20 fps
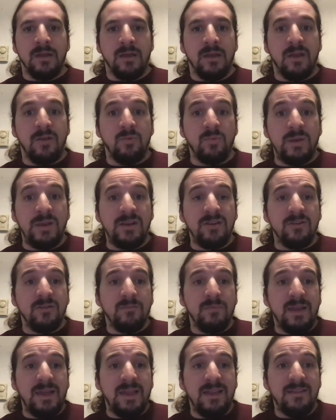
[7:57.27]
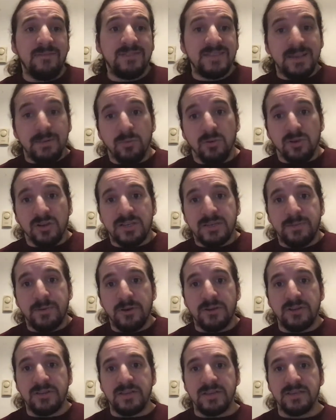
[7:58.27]
A reader might have similar
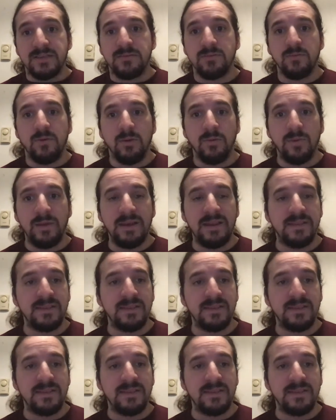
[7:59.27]
experiences while reading